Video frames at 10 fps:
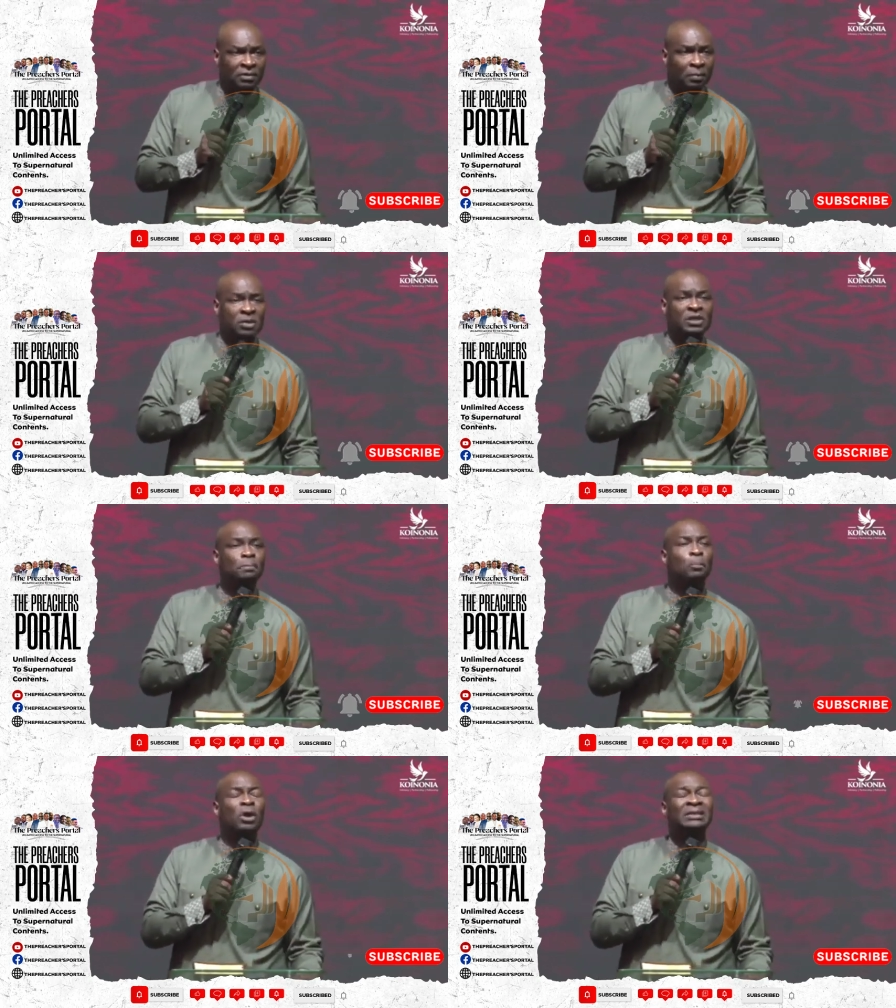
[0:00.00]
The most
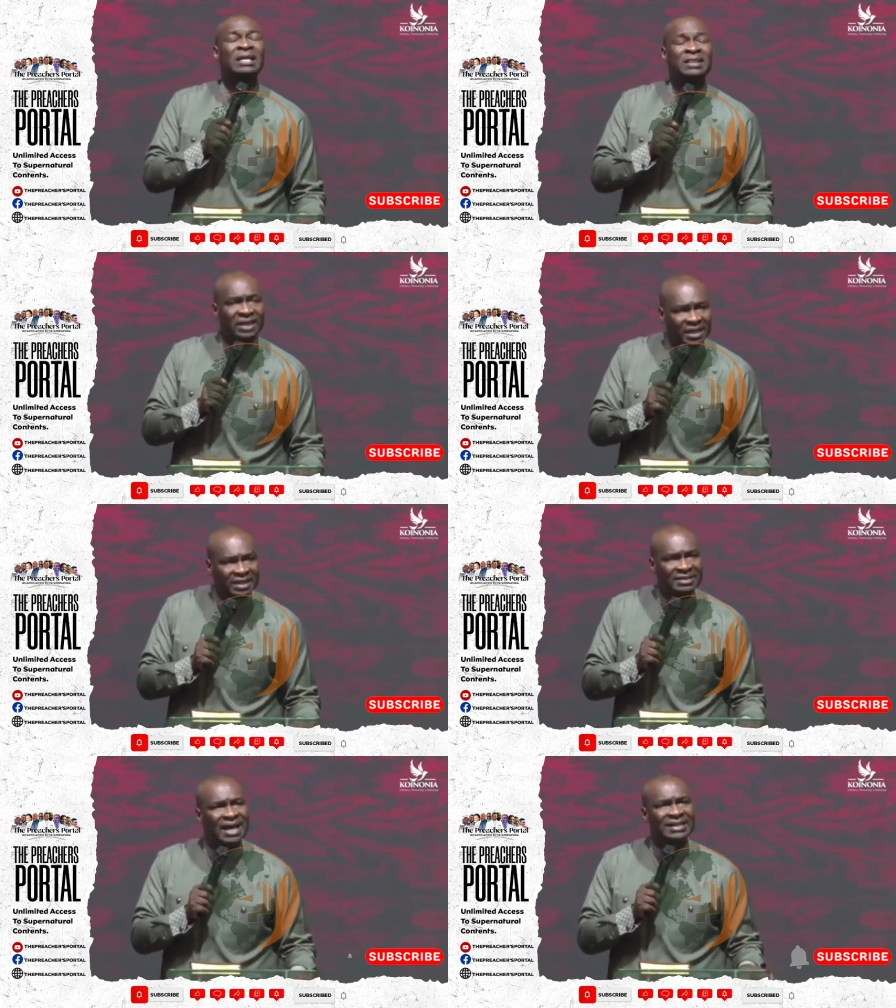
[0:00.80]
important thing
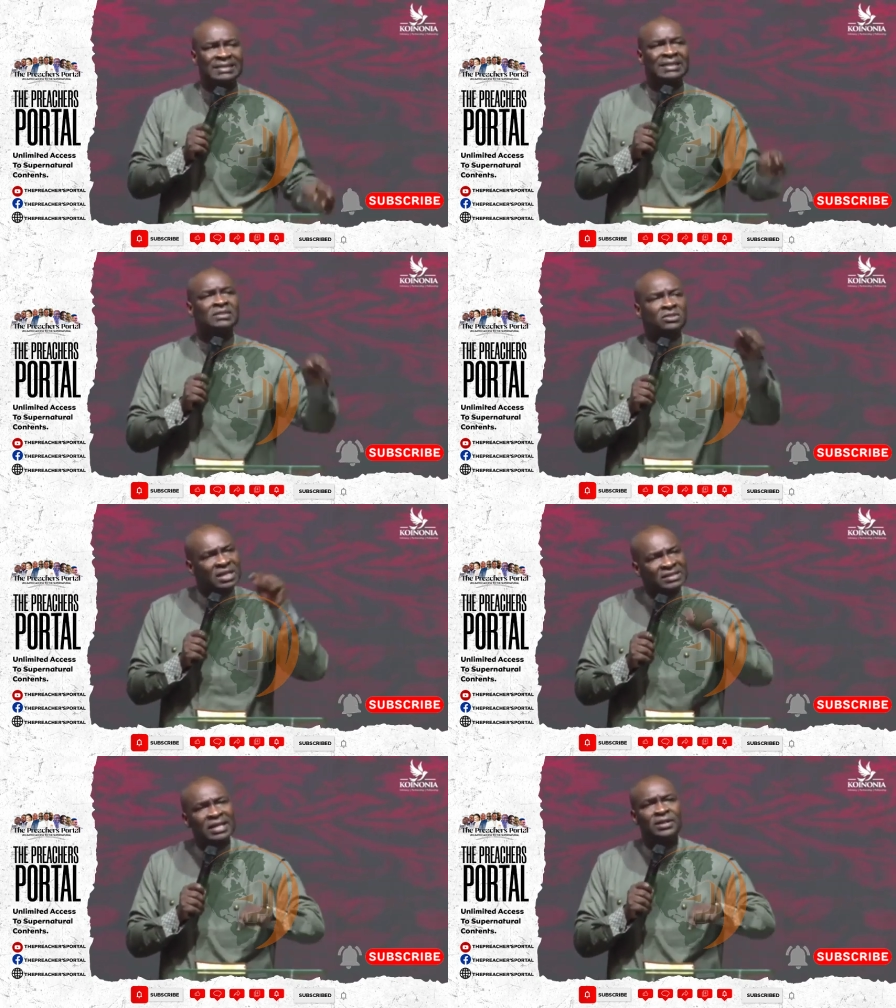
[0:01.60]
is that he's
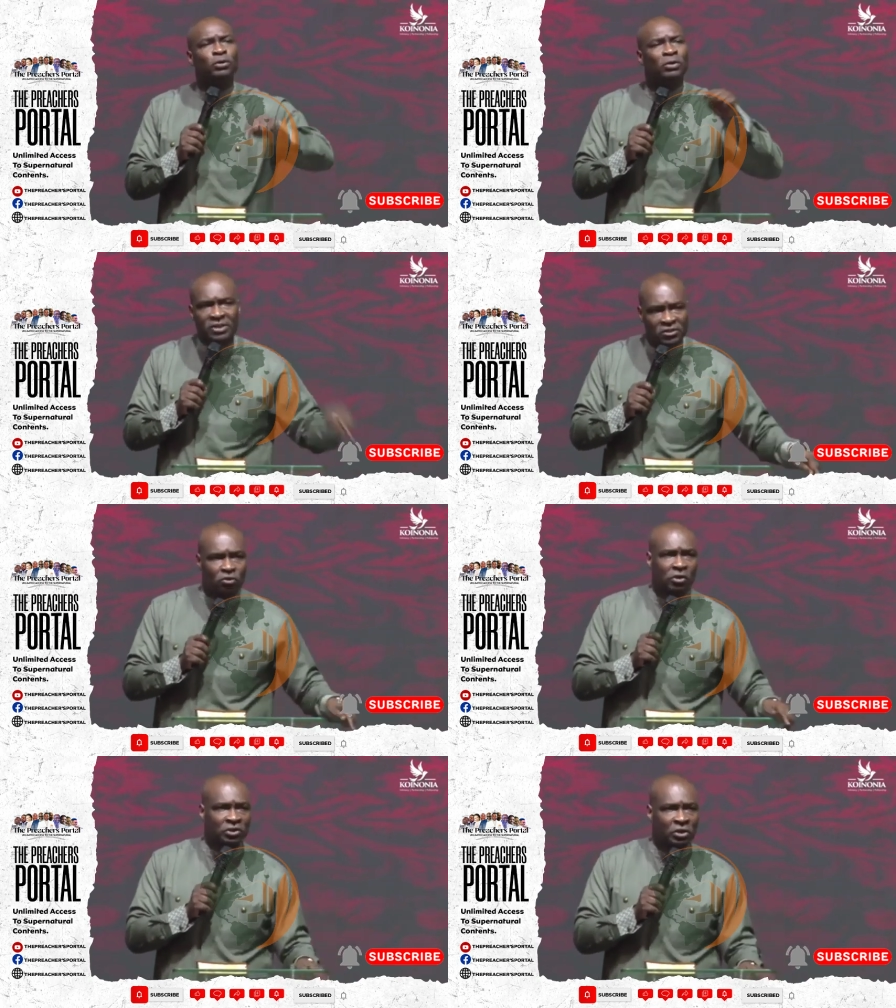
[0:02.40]
interested in your
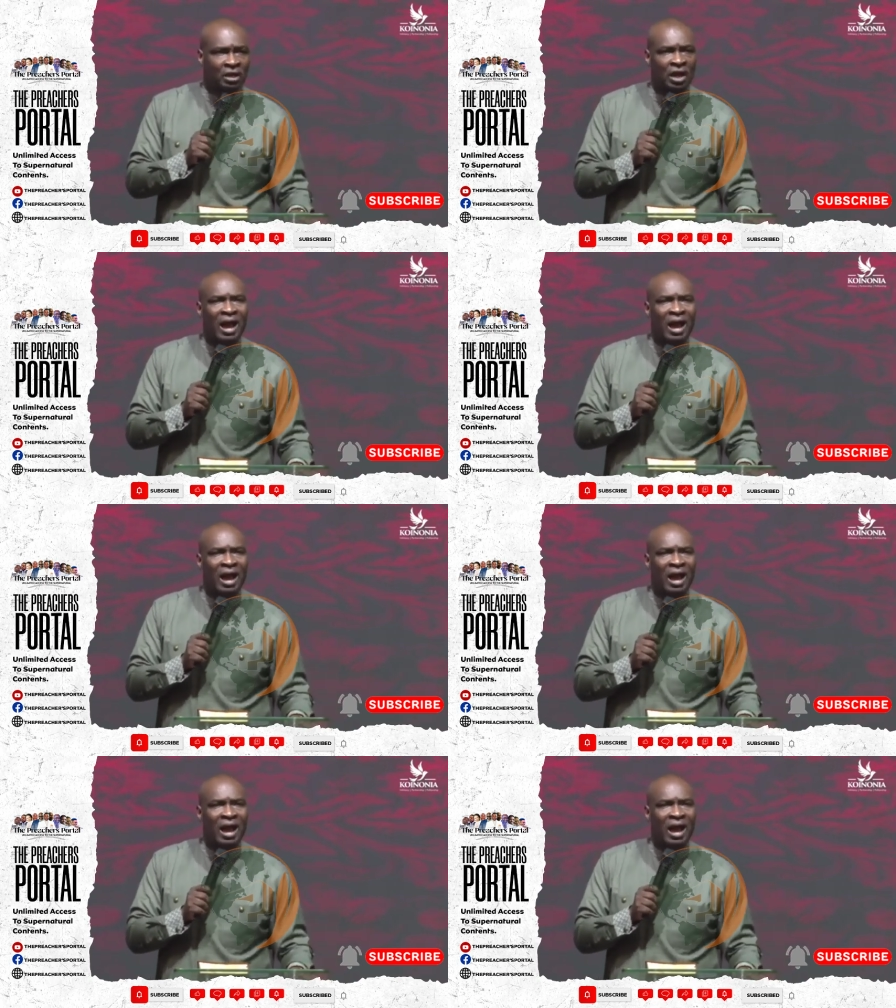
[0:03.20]
destruction,